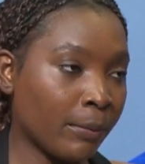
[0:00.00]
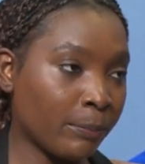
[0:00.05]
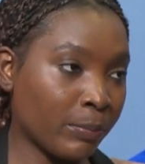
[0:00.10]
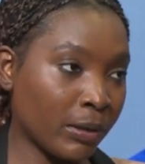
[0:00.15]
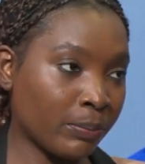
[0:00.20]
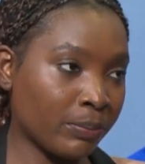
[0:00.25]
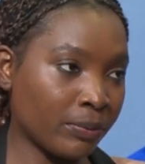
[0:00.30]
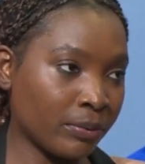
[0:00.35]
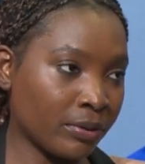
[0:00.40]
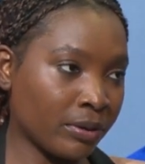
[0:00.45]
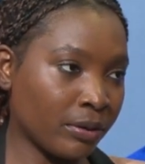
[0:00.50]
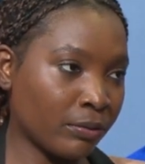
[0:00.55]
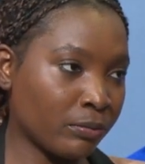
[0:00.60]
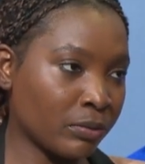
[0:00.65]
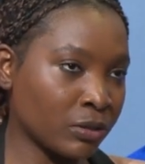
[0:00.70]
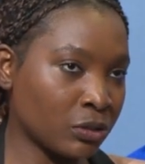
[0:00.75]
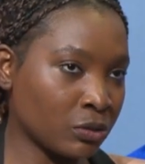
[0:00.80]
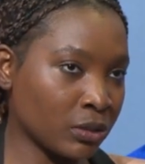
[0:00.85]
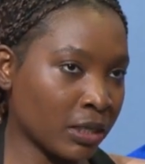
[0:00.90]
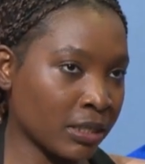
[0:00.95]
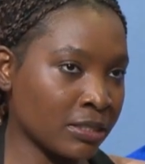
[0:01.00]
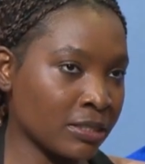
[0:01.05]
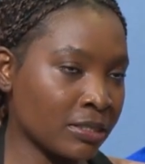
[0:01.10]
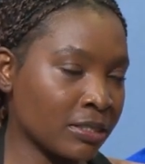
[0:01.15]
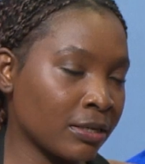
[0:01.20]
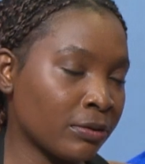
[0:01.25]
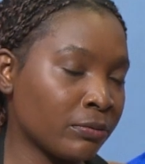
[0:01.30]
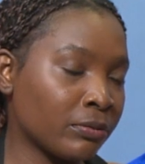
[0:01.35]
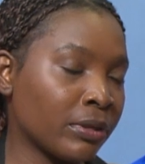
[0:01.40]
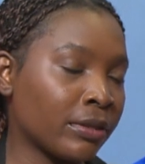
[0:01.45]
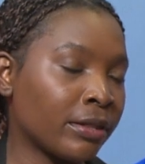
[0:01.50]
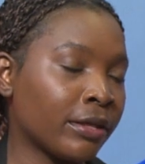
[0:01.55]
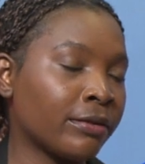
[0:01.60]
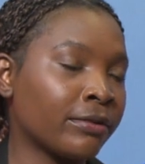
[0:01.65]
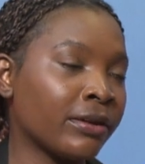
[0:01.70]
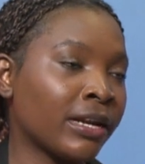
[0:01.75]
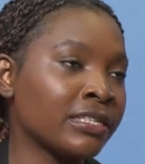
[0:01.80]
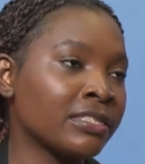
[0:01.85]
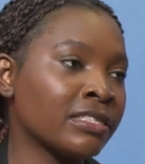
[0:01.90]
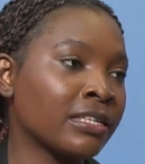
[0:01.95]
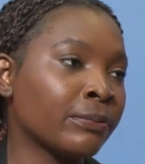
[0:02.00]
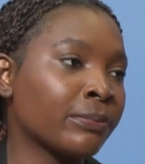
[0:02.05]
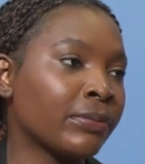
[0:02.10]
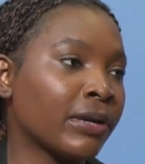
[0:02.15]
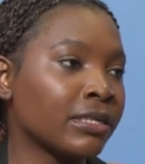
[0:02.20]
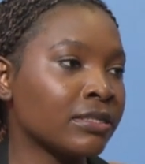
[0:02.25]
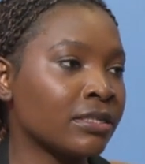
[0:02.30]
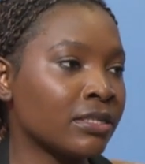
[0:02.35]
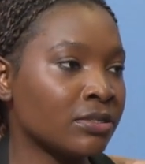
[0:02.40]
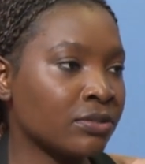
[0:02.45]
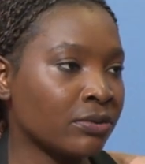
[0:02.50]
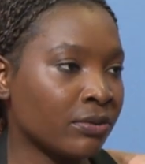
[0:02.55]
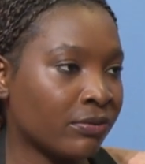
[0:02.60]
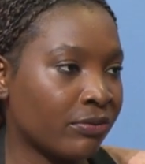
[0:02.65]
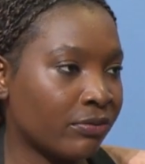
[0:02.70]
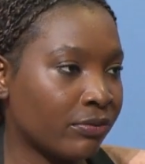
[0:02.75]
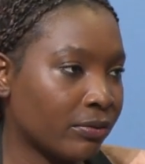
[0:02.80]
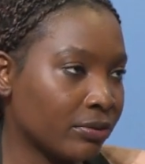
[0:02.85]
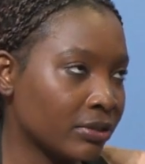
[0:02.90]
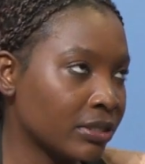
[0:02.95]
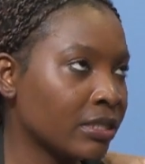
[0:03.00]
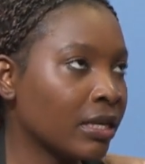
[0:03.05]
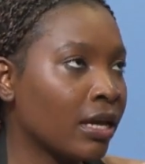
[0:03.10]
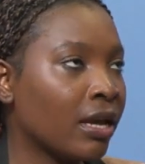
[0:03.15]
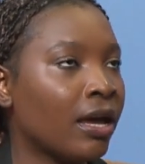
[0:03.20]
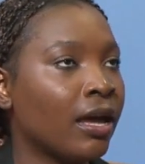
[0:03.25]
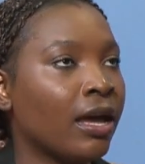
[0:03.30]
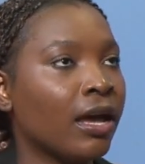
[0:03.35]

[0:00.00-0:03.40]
people, which you can see with the rising prices of food.